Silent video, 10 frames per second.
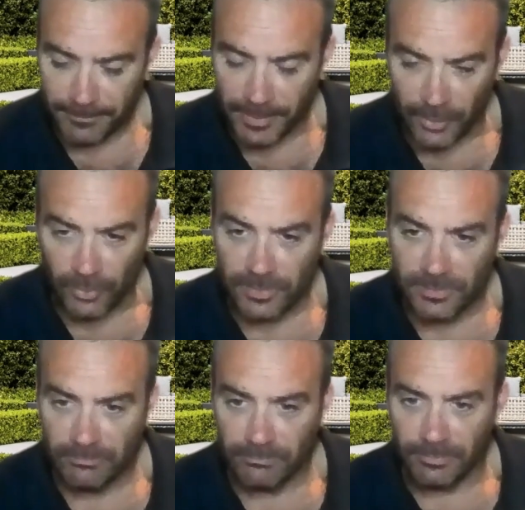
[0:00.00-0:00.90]

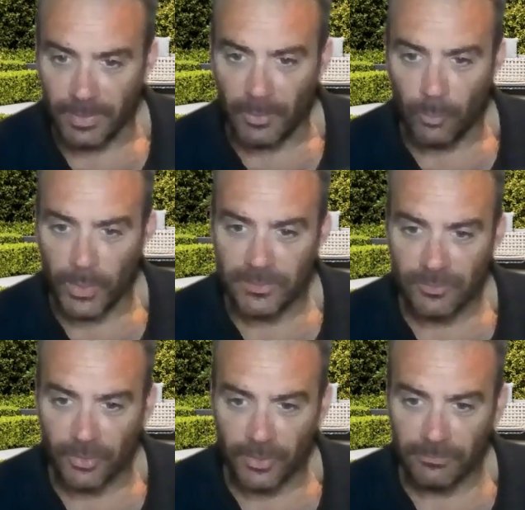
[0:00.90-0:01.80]
because weeds
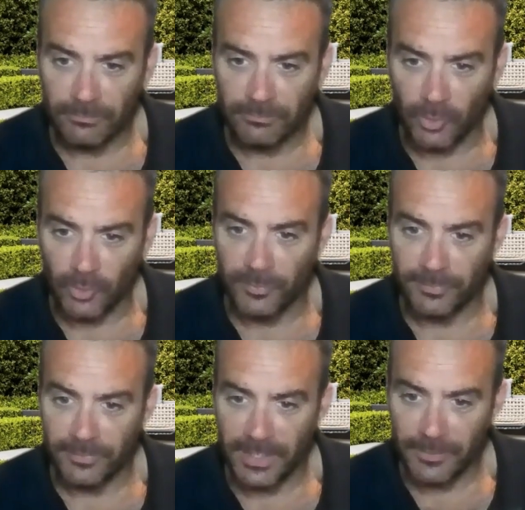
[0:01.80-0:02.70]
grow on top
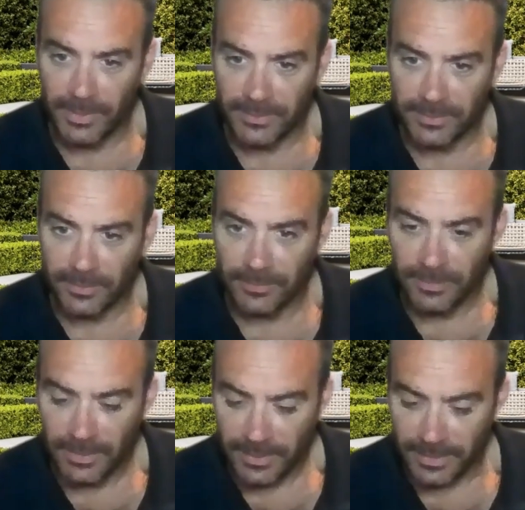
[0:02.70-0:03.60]
of it anyway. So
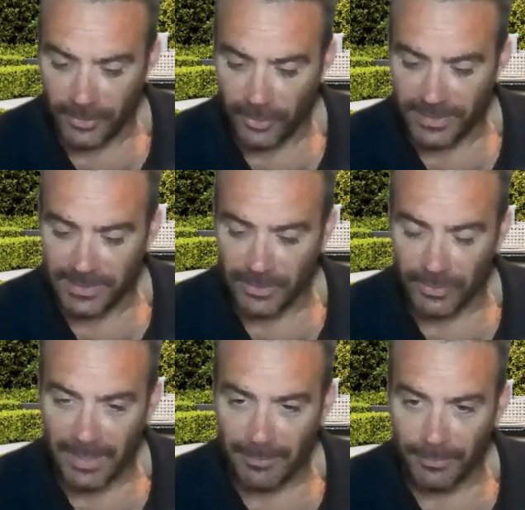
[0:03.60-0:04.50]
they're not
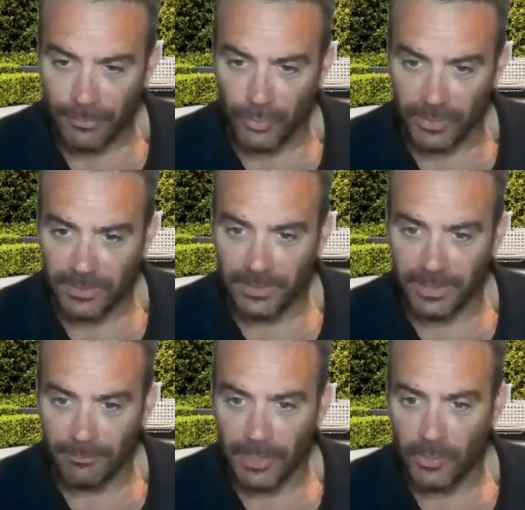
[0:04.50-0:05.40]
necessarily coming through it;
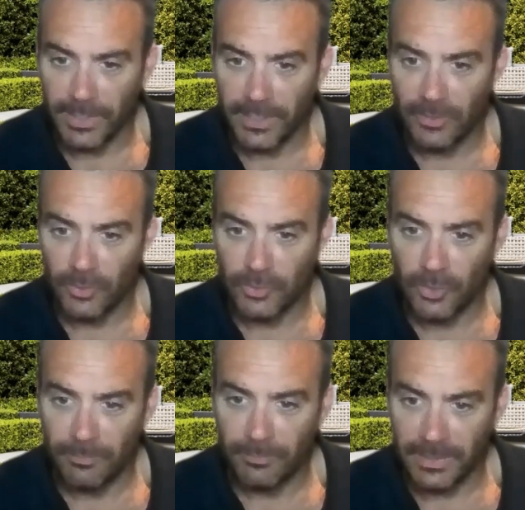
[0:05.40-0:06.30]
they're blowing in on
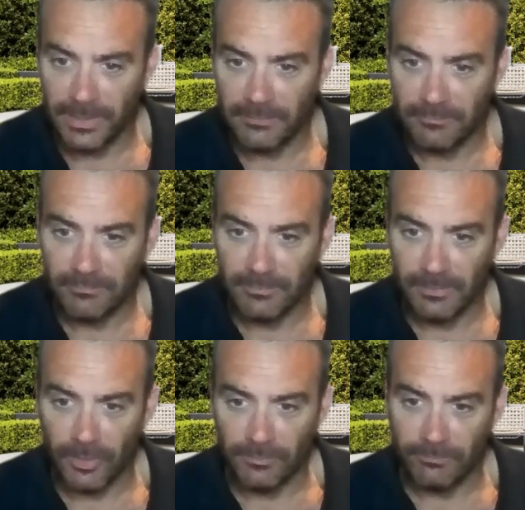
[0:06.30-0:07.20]
top, and then
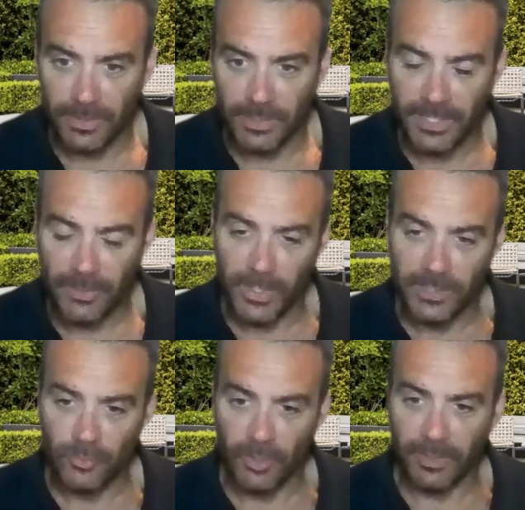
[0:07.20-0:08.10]
like you see
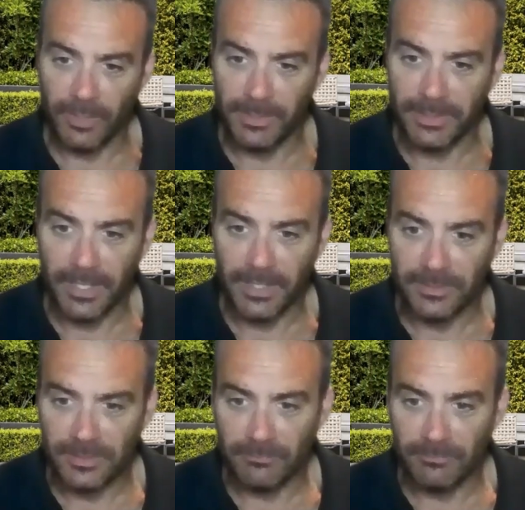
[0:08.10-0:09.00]
weeds growing up in
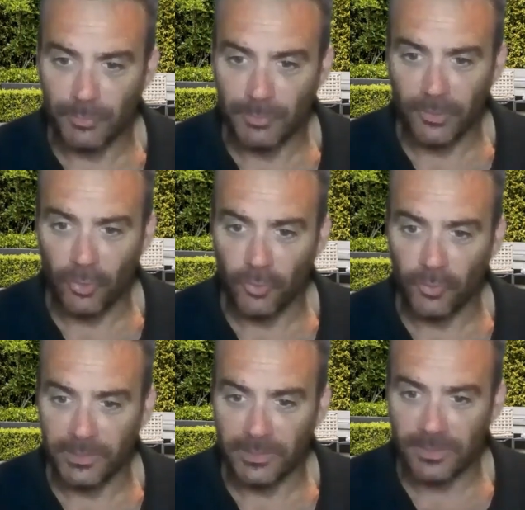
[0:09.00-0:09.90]
gutters and between
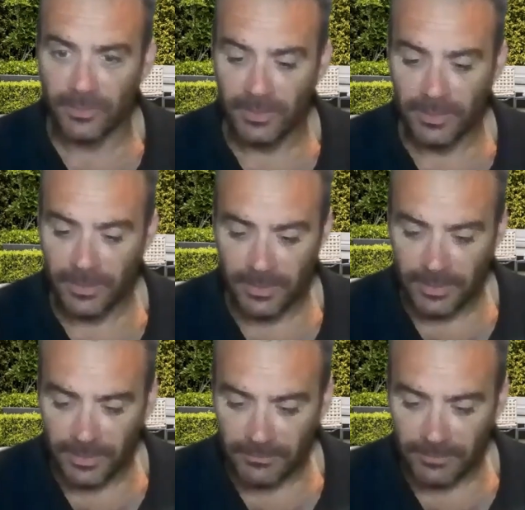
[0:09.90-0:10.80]
concrete. So
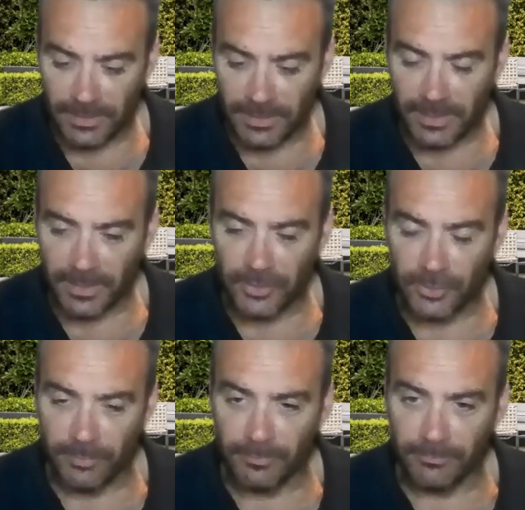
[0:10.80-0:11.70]
there's nothing going to
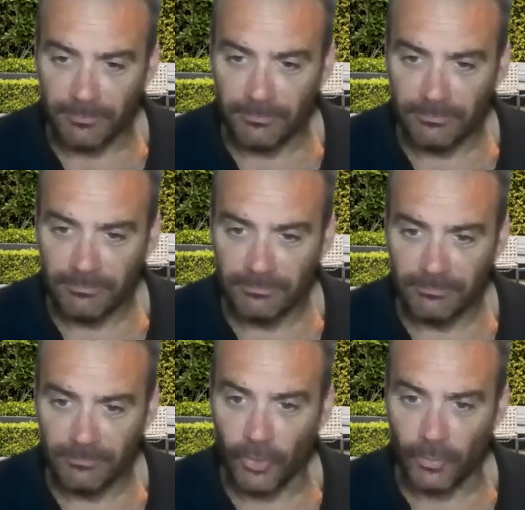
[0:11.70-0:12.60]
stop them
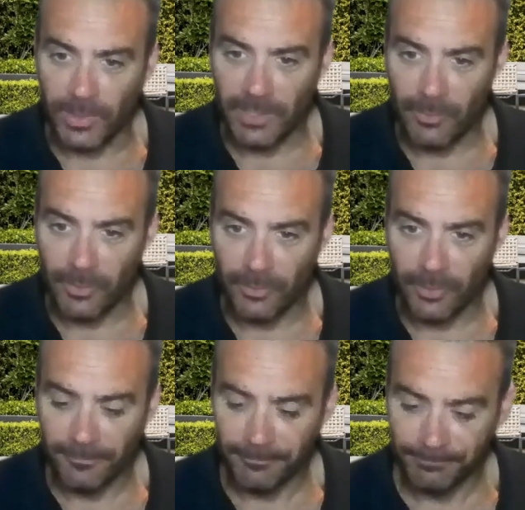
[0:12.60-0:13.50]
growing where they want to grow.